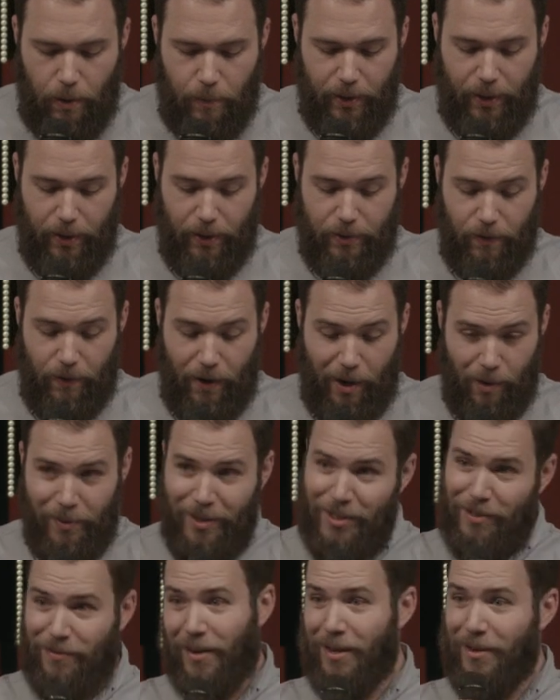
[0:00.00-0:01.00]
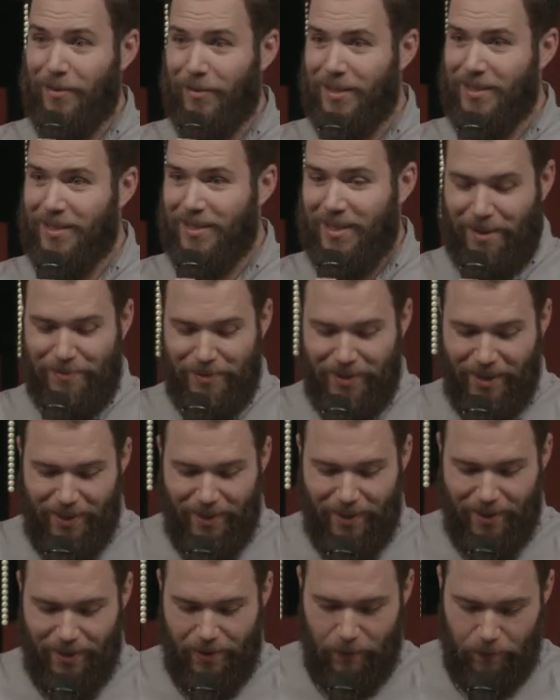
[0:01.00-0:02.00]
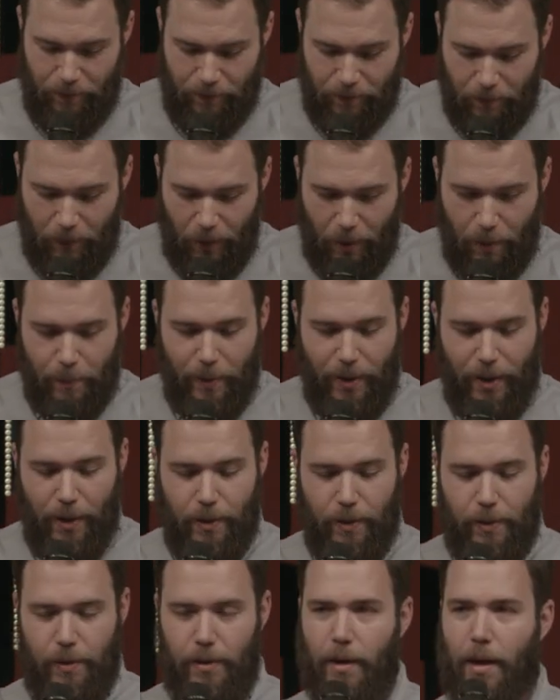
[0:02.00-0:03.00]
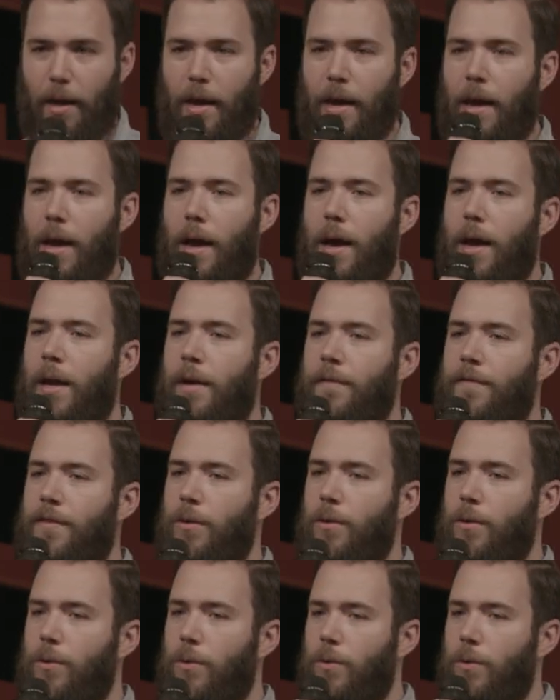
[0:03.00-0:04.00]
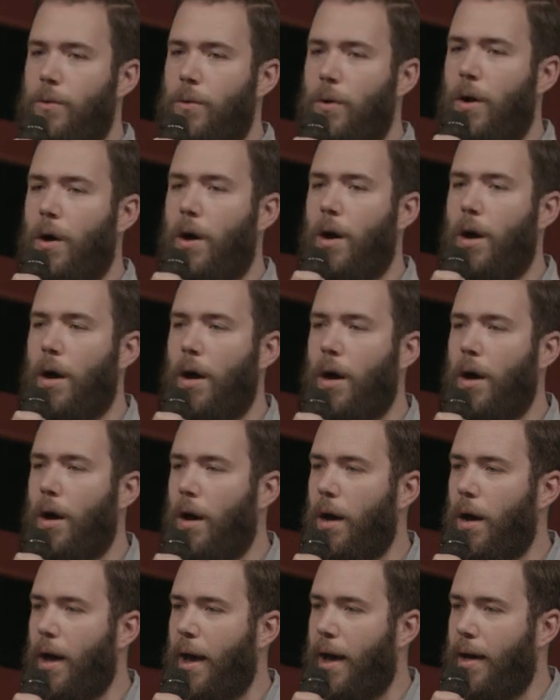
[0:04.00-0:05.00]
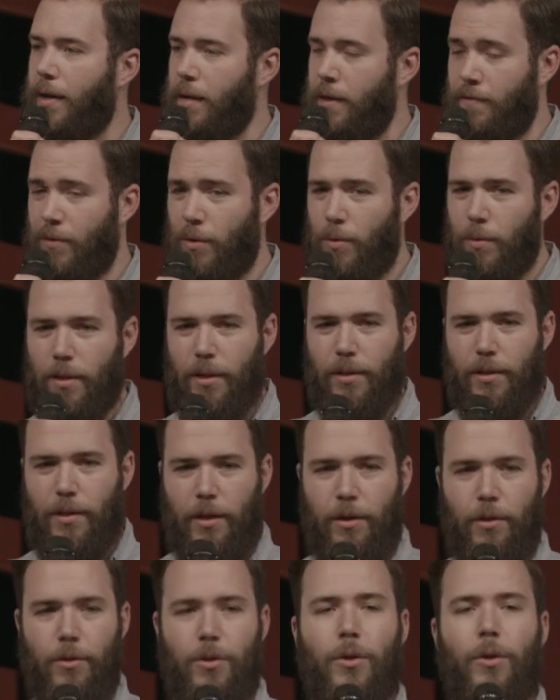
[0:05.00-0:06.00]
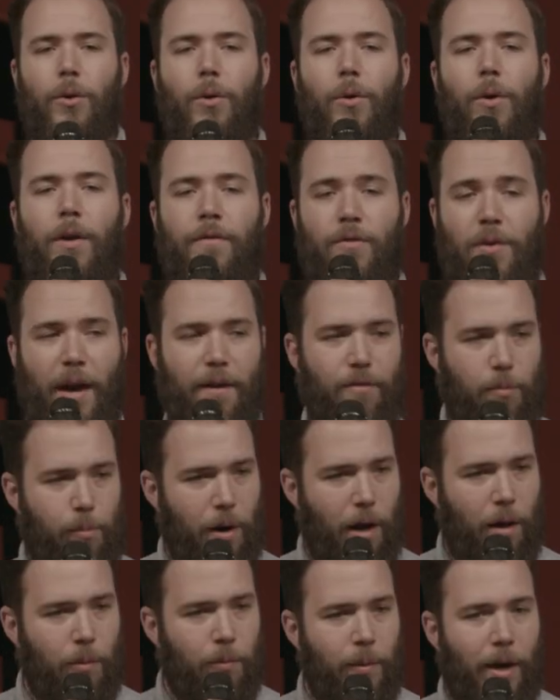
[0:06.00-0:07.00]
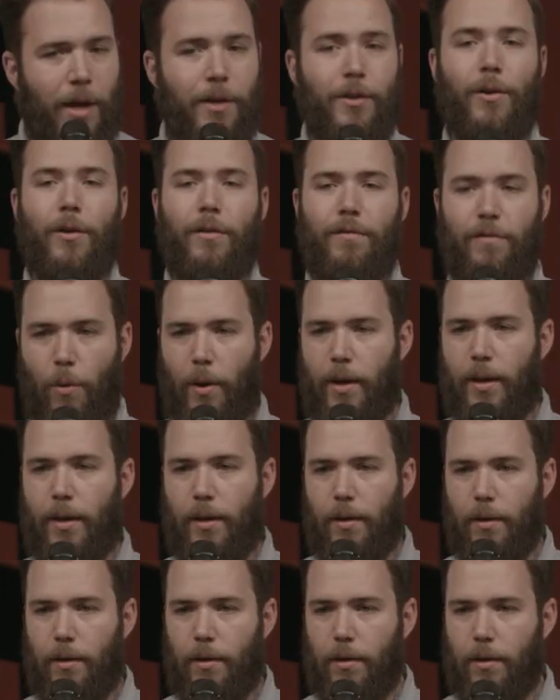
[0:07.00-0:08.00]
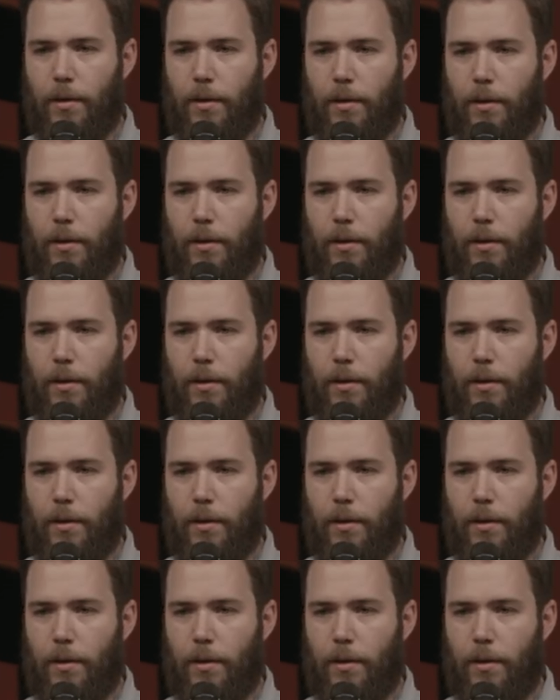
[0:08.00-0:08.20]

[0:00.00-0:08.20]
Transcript: because of how much fun it was the times I did. But if you, if you continue to, if you have a problem and you're avoiding